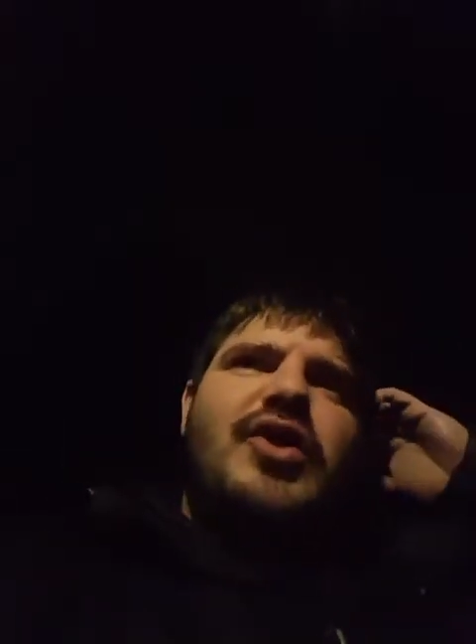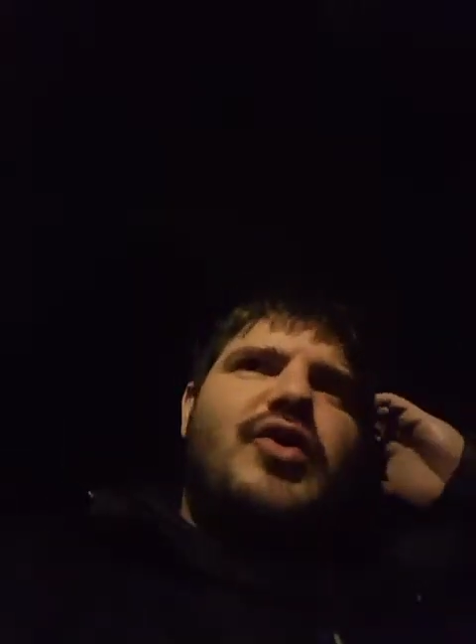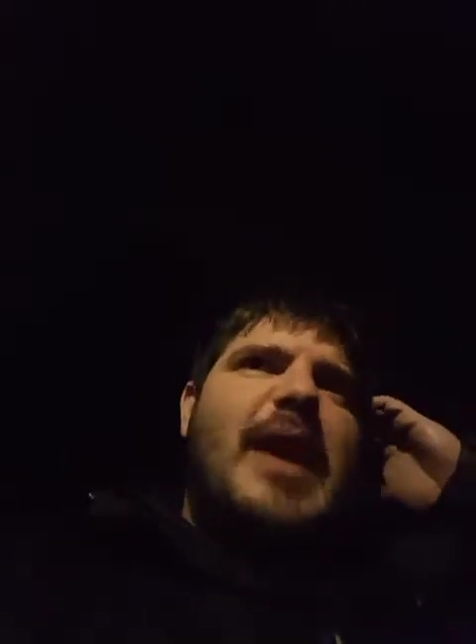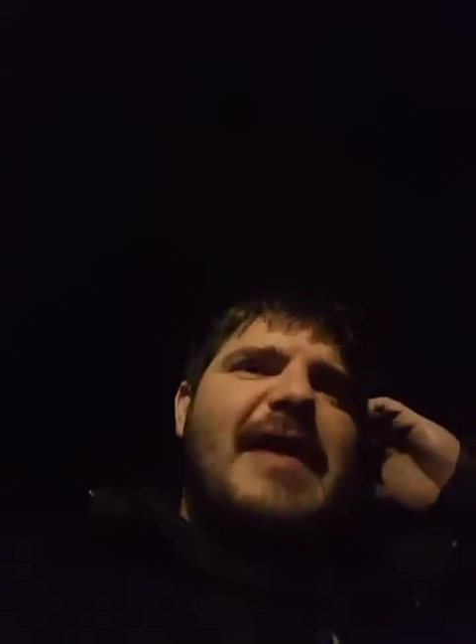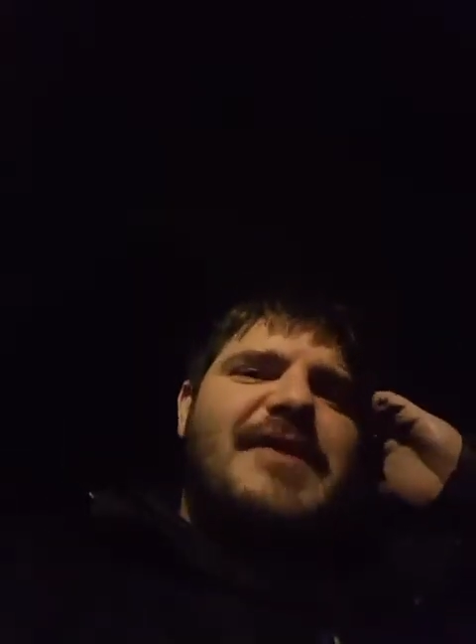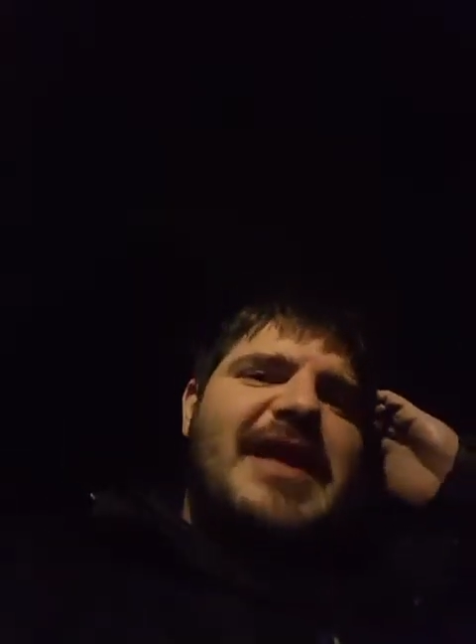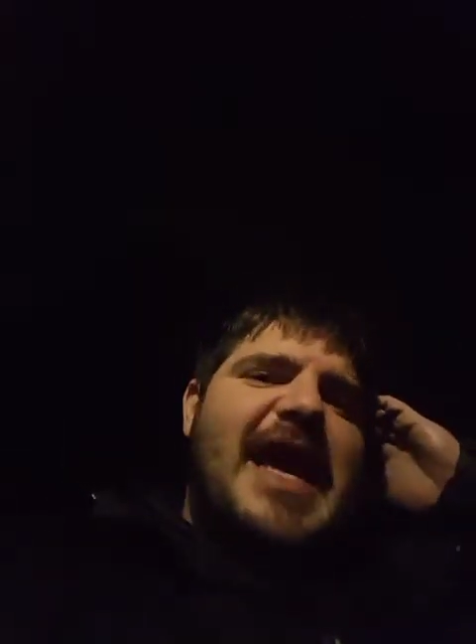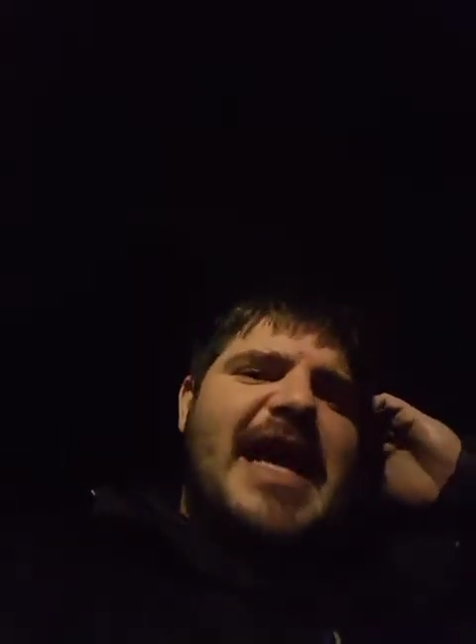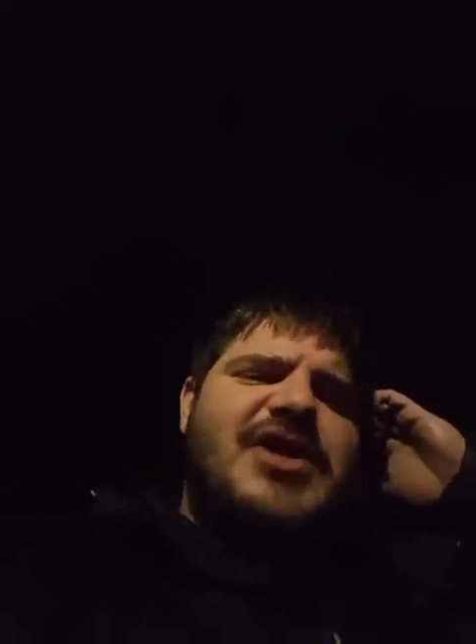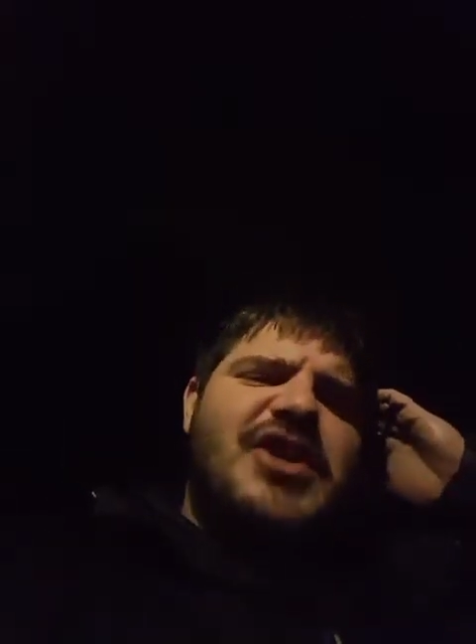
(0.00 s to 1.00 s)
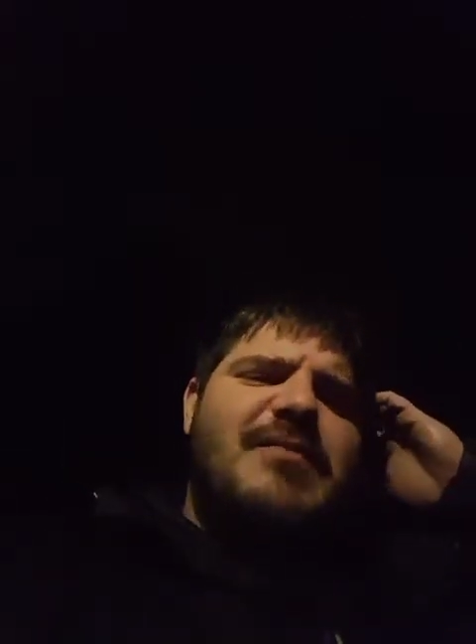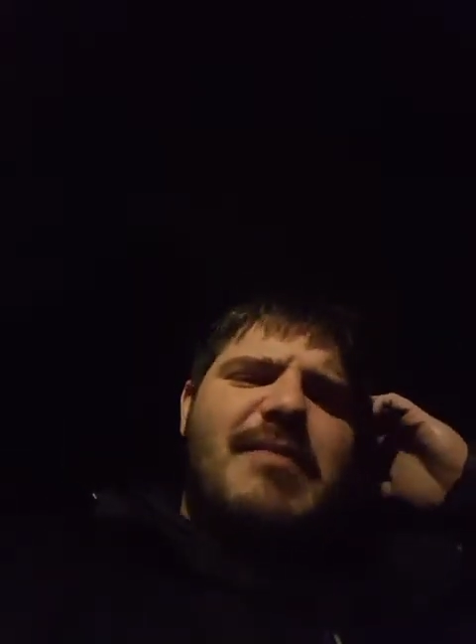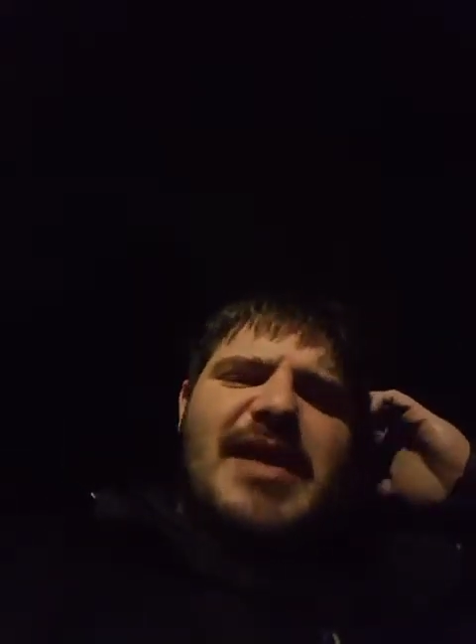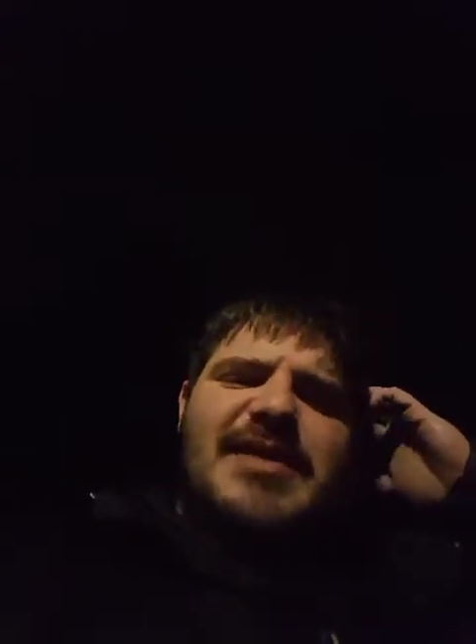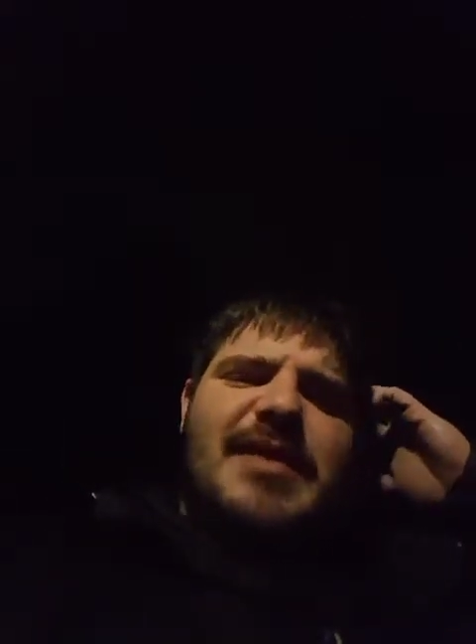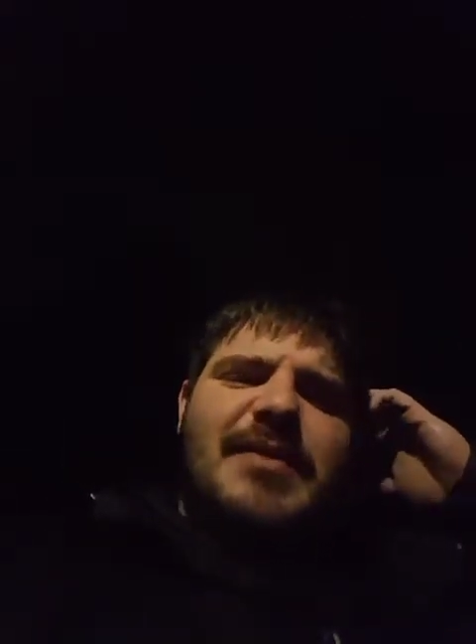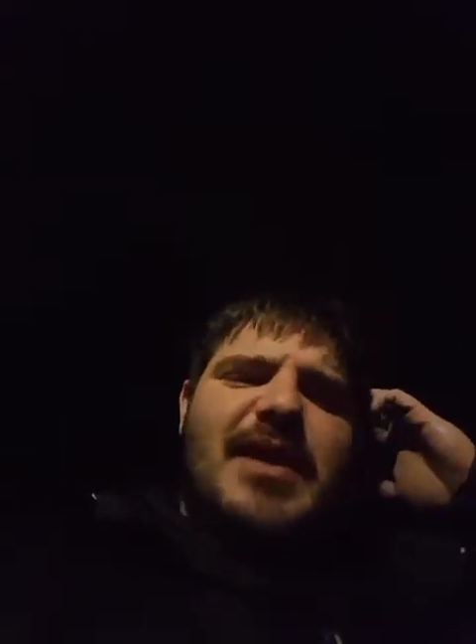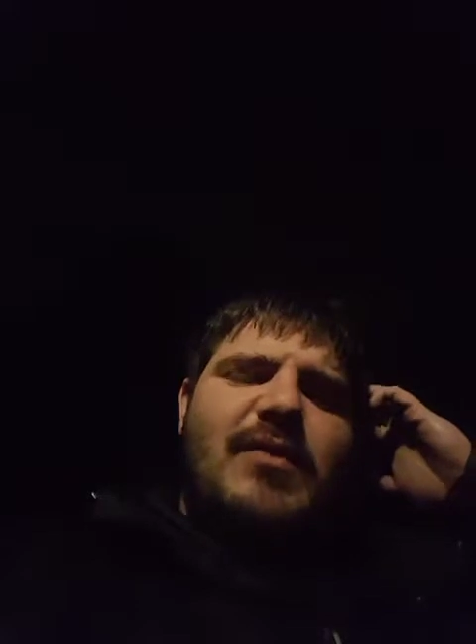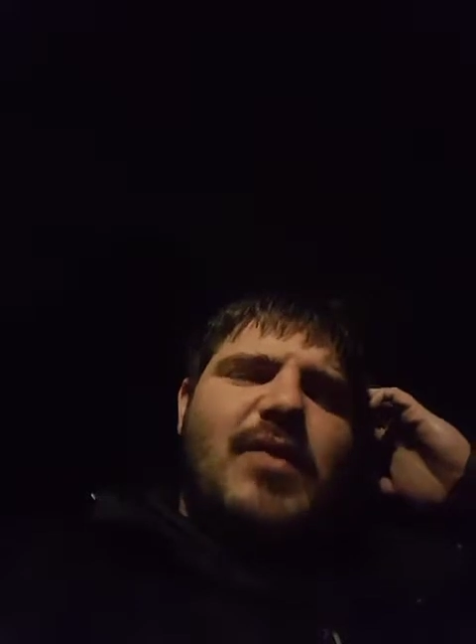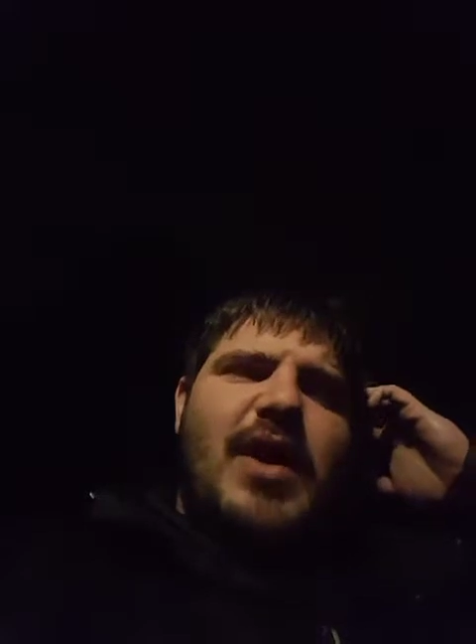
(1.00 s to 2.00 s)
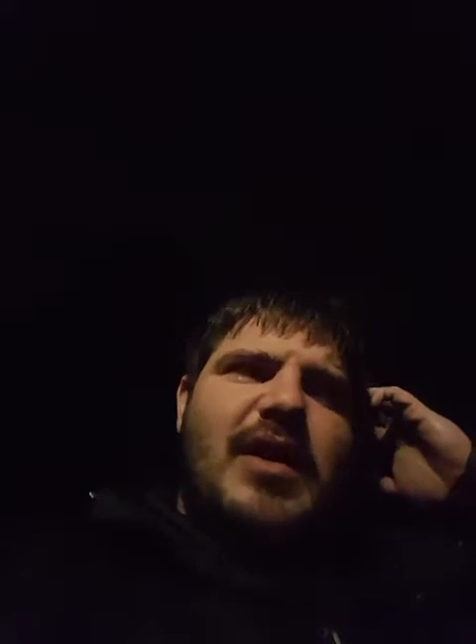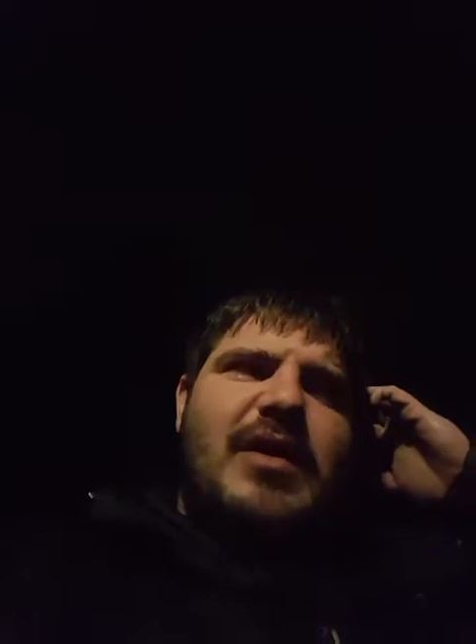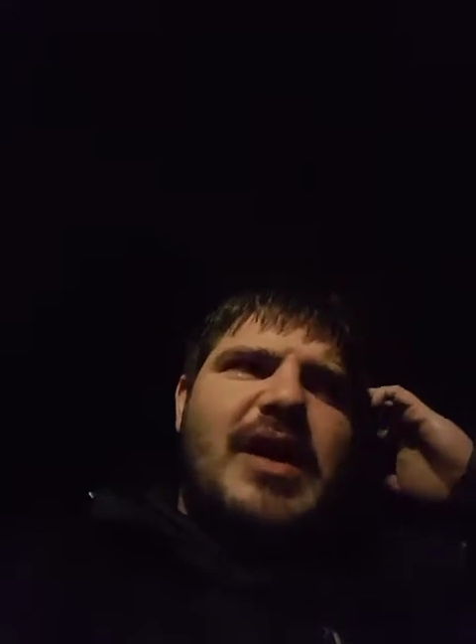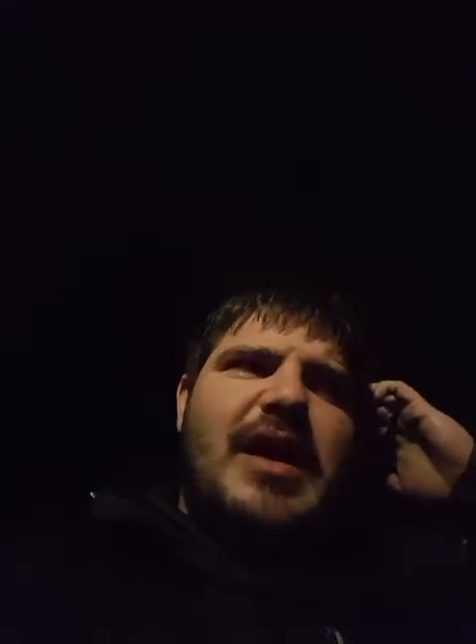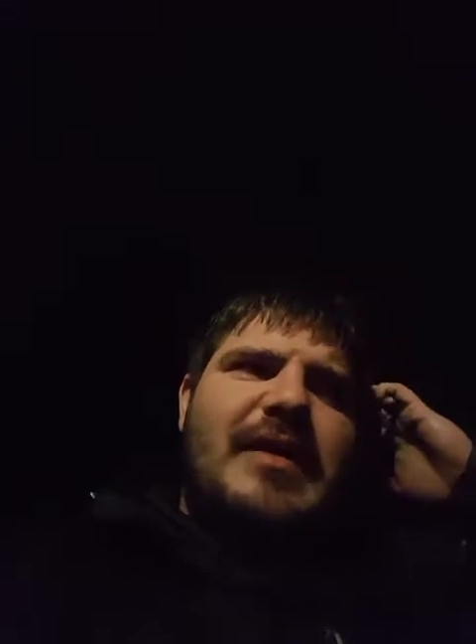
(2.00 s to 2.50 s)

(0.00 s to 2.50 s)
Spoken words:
crafting actually meant something, where